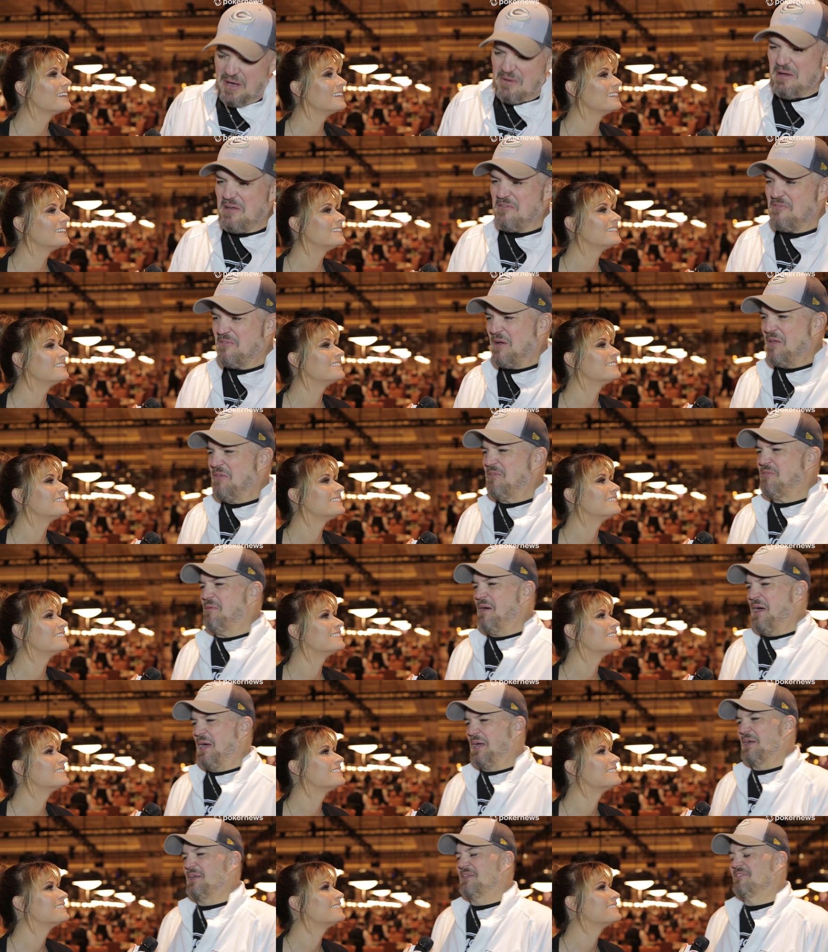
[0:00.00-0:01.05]
Speaker 1: all my friends
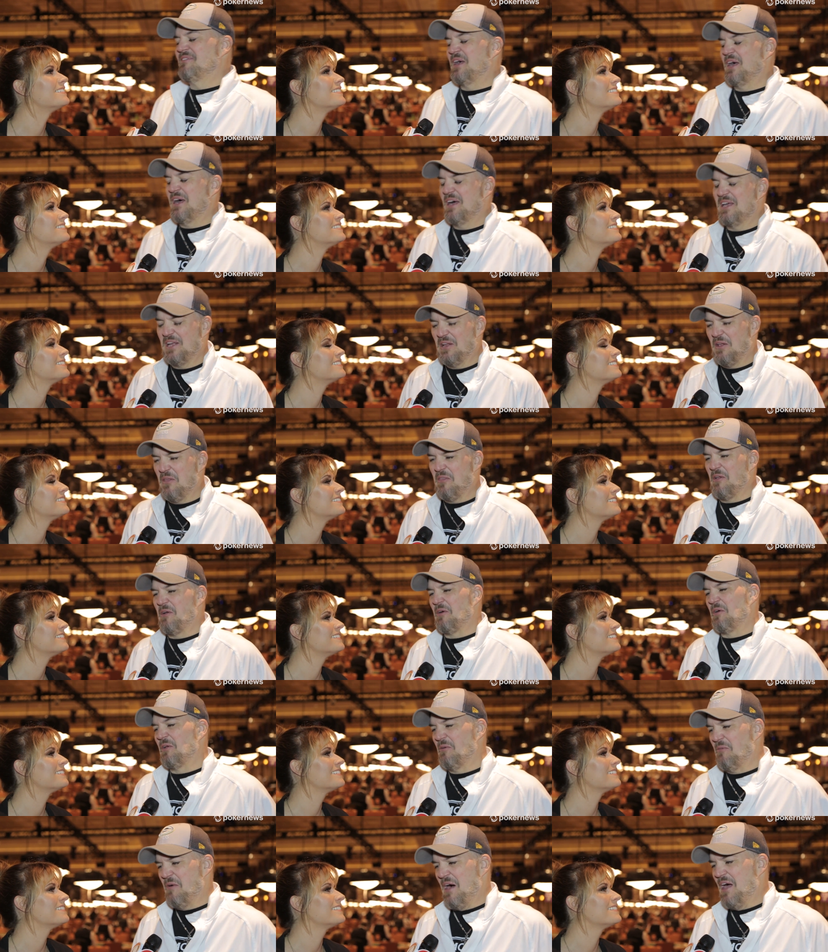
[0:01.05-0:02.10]
back at uh, you know that
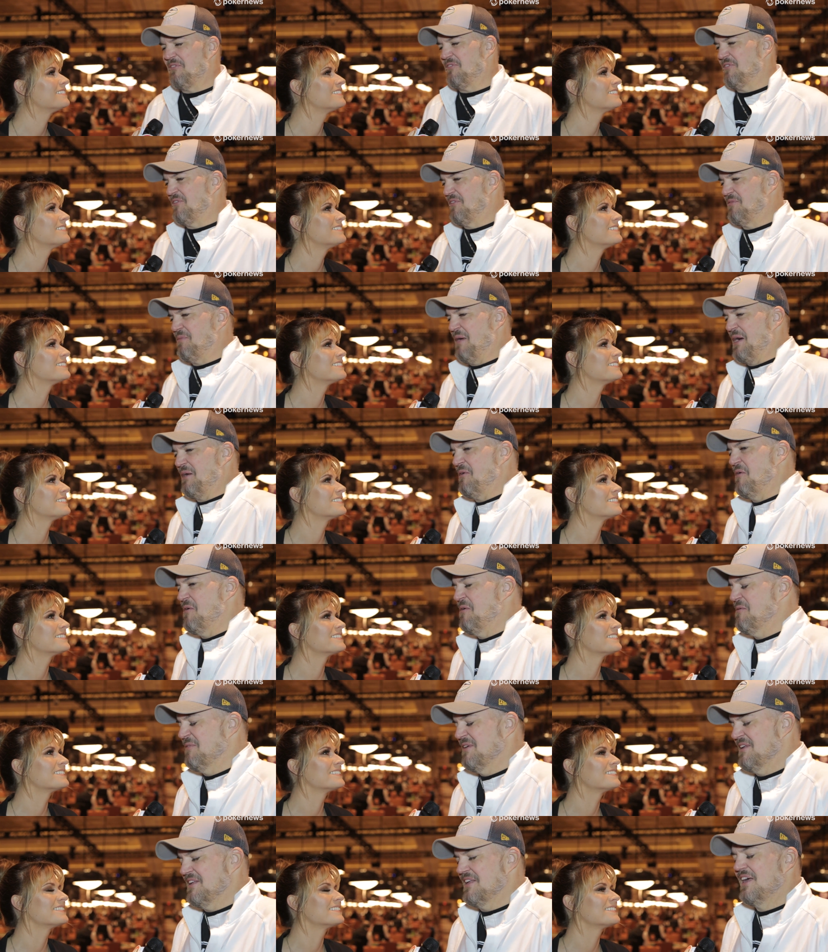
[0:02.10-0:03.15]
are going to watch this back
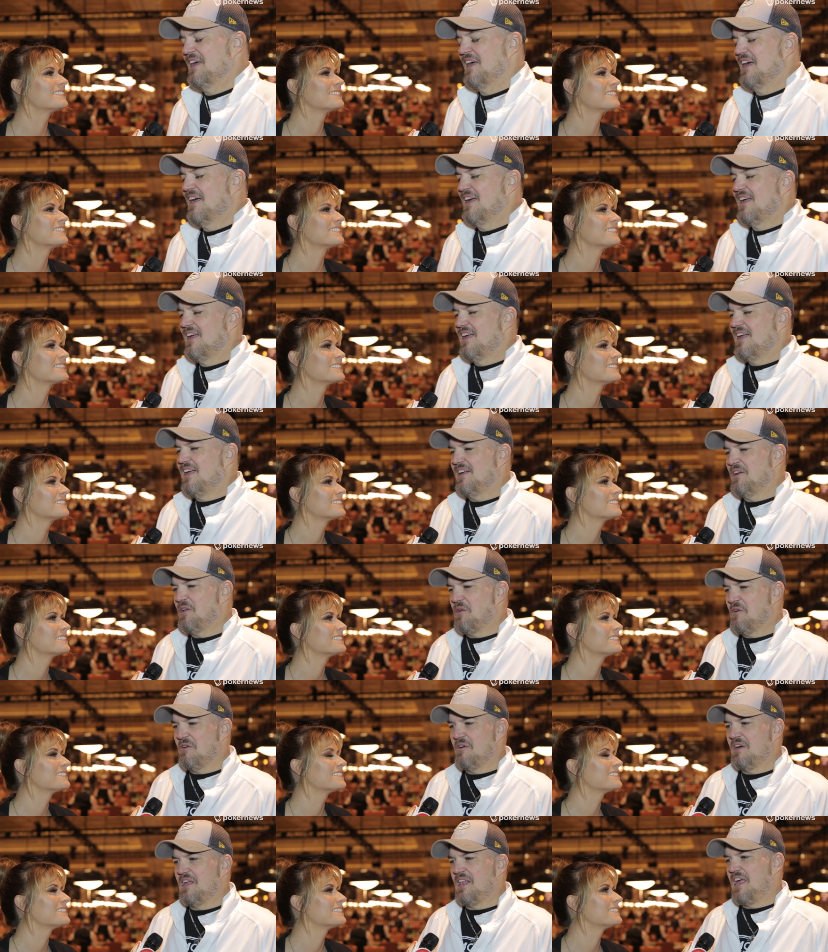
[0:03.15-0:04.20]
home and you
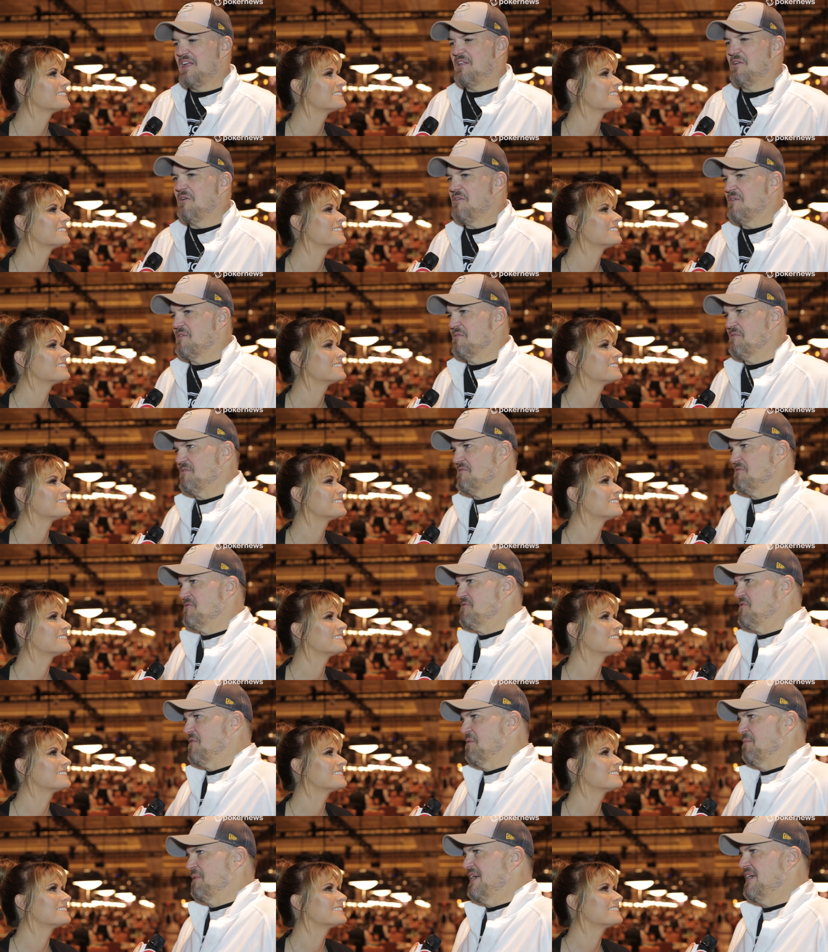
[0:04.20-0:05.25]
know, and I know they're rooting
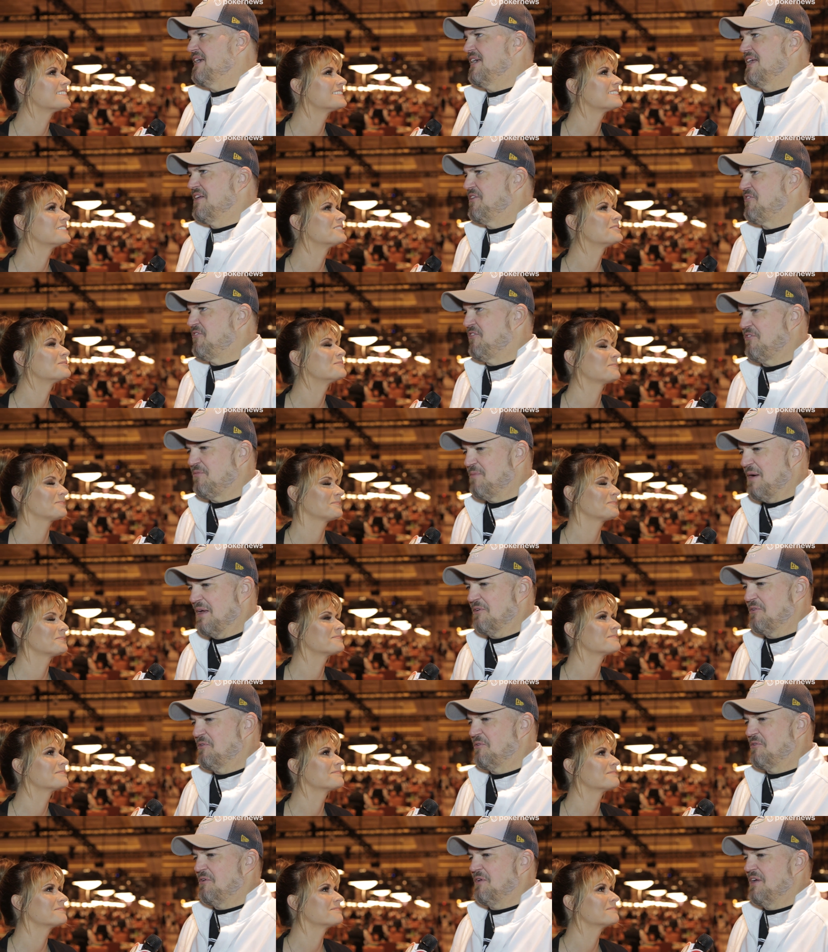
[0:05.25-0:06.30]
for me, and it's just my
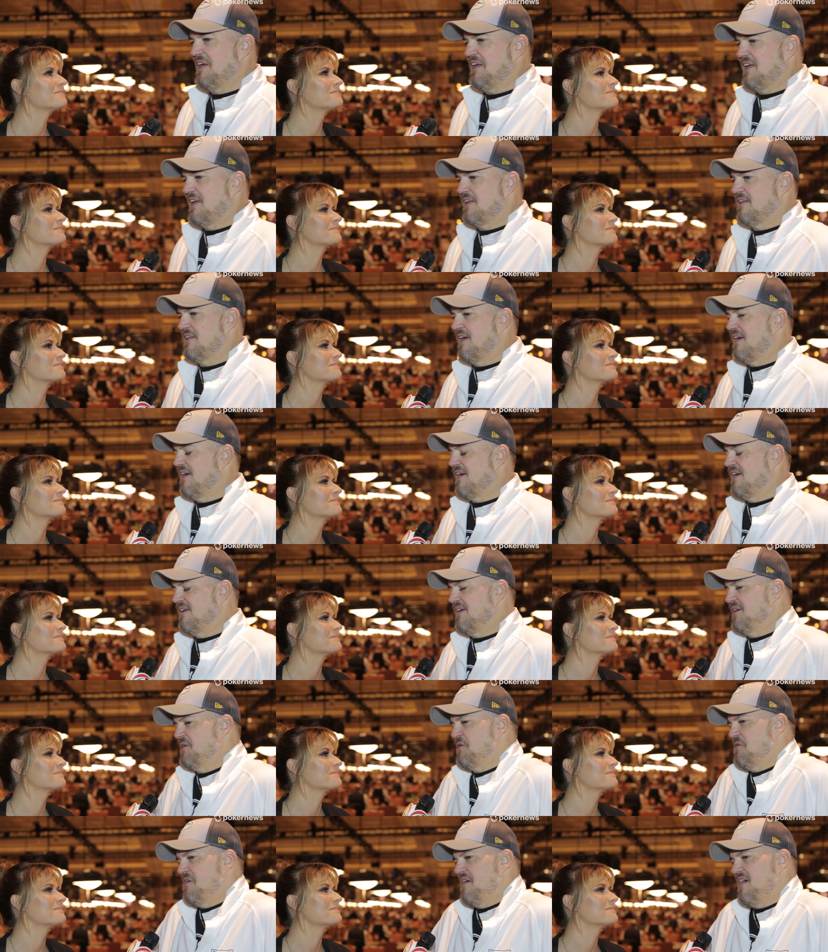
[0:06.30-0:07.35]
little click. And uh,
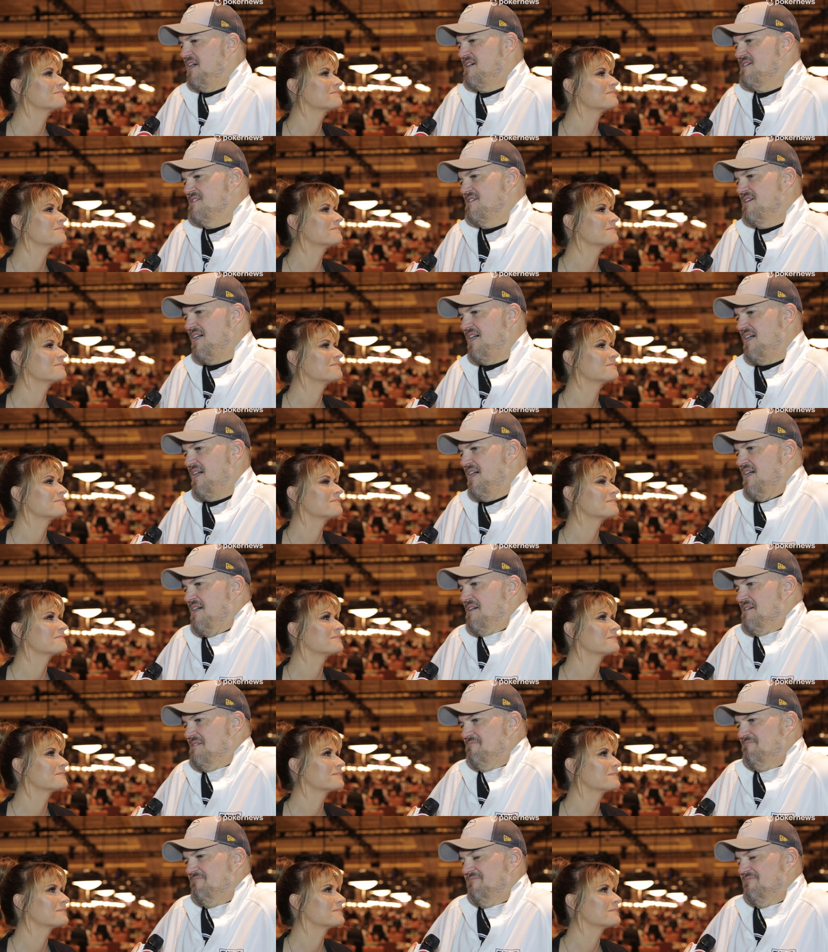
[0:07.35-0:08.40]
you know, hey, uh,